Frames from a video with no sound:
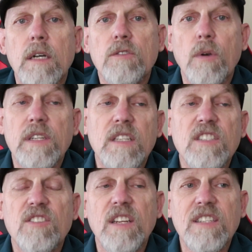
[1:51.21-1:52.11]
So at
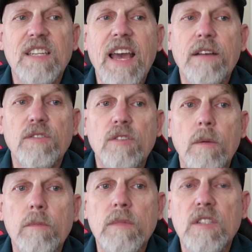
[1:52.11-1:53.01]
least I did have
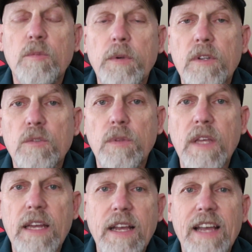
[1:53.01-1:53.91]
some experience with
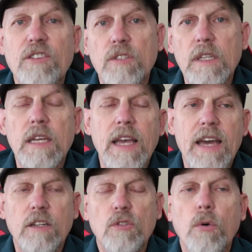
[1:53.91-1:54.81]
that. I actually
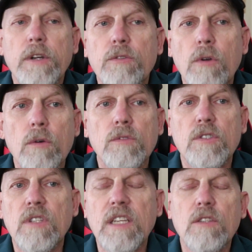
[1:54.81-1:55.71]
had a toy drone
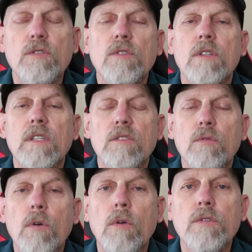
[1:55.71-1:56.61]
just to get used to the
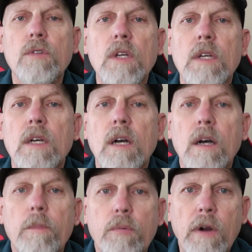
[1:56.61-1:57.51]
controls
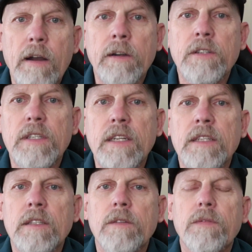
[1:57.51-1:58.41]
prior to
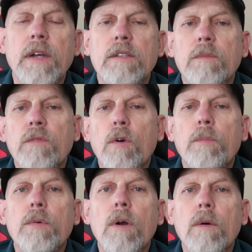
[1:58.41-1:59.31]
getting the Phantom 4
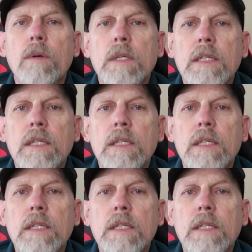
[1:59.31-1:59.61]
Pro.